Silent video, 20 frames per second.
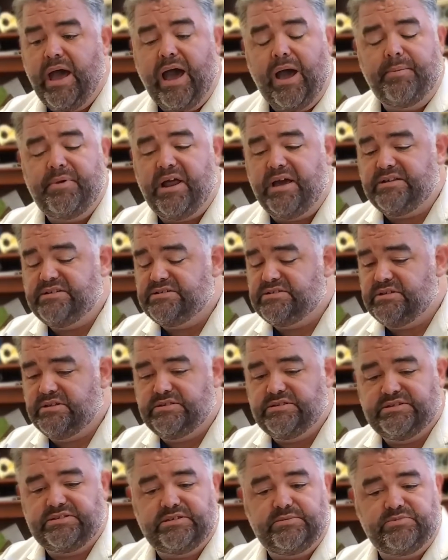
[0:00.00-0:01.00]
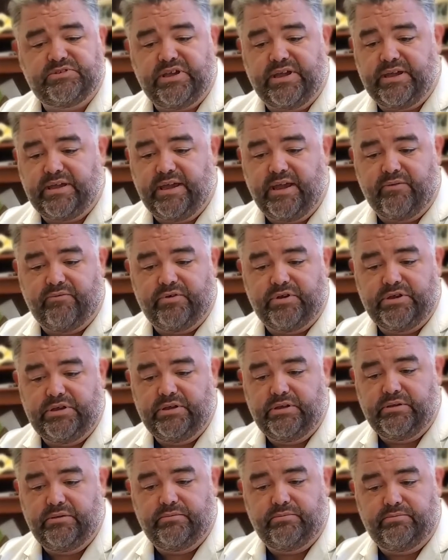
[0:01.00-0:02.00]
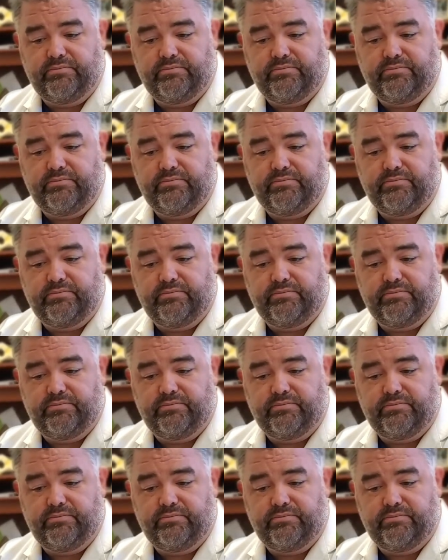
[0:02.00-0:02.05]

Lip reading: I mean, it just seems like every